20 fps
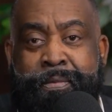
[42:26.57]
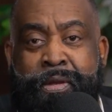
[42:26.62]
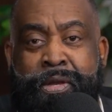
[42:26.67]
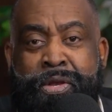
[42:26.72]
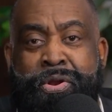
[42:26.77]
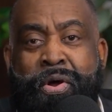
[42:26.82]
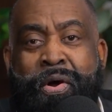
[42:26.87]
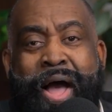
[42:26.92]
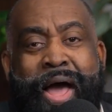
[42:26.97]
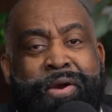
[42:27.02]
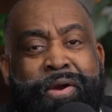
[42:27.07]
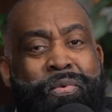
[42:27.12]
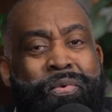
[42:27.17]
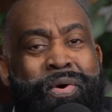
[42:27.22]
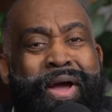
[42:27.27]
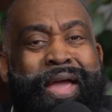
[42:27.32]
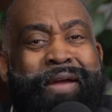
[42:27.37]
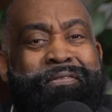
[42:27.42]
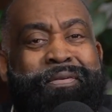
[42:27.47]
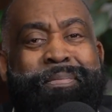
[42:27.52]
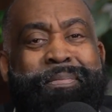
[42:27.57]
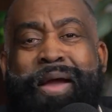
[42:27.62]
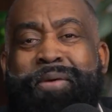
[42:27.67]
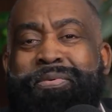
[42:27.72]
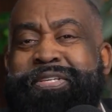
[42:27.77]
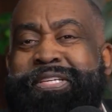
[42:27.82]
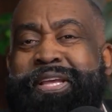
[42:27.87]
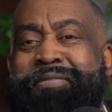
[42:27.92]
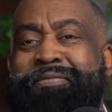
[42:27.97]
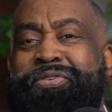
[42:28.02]
I don't want everybody
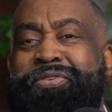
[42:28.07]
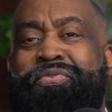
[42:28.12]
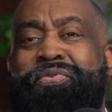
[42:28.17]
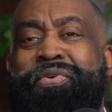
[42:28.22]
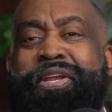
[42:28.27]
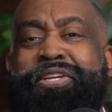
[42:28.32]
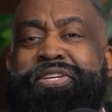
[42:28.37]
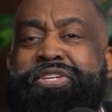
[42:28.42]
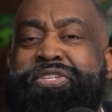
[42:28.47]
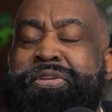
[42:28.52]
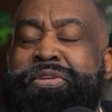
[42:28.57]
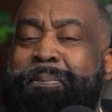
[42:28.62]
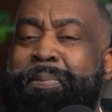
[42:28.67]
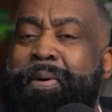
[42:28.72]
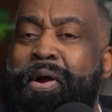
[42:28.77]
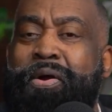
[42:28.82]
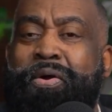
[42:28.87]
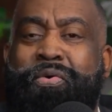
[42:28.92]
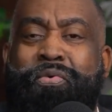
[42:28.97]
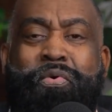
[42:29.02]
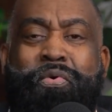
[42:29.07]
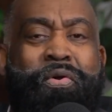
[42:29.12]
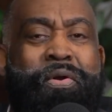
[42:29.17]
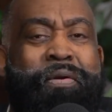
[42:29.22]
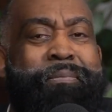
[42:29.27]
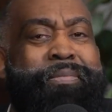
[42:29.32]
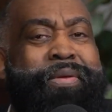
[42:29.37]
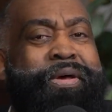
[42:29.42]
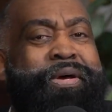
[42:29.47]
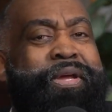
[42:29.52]
with 720 just to borrow
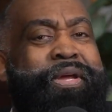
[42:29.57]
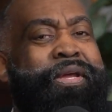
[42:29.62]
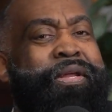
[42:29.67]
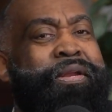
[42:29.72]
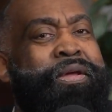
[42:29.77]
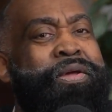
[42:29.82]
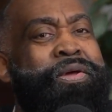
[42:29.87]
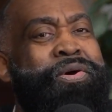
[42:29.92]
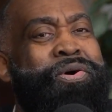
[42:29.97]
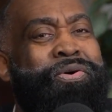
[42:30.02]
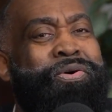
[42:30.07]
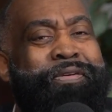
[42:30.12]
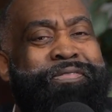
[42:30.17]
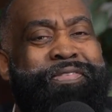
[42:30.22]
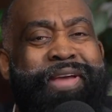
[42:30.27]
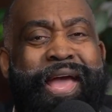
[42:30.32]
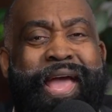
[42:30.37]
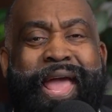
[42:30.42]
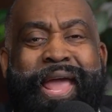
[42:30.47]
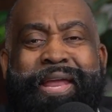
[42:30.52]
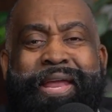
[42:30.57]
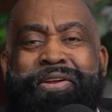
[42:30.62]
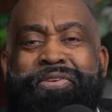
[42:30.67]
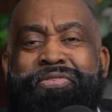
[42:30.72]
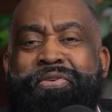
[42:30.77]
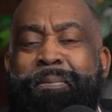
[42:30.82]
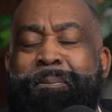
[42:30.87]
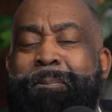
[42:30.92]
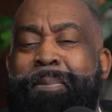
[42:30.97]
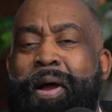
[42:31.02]
$250,000, or if you got
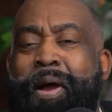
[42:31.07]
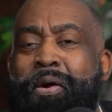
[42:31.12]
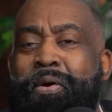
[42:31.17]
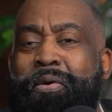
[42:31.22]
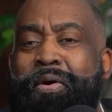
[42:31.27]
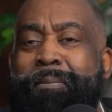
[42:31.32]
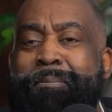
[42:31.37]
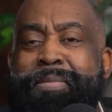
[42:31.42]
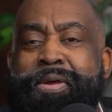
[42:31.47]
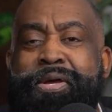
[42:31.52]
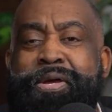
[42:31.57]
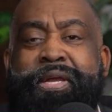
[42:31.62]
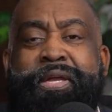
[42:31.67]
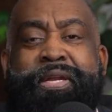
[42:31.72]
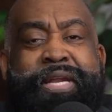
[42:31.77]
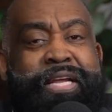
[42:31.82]
800, borrow $1 million.